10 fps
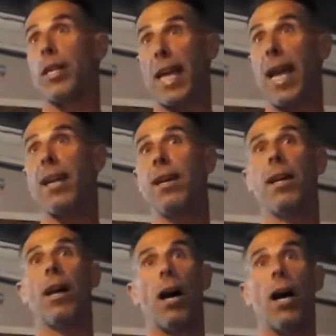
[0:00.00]
euros a
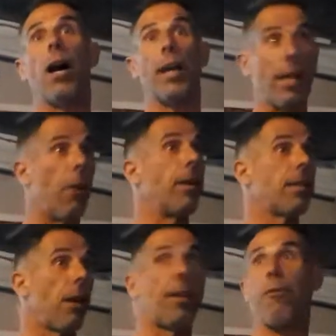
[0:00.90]
day uh,
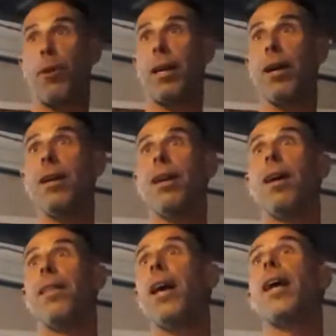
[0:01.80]
here in South
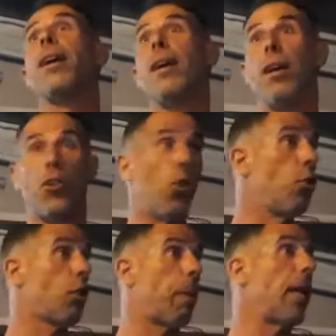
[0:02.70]
Africa. They
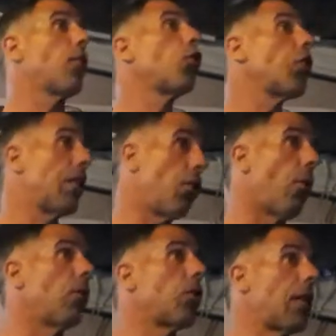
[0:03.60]
you spend
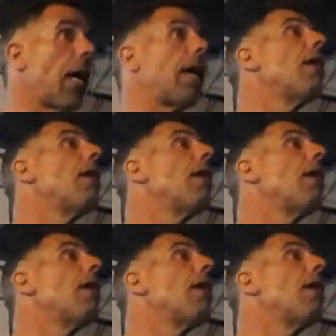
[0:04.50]
30 euros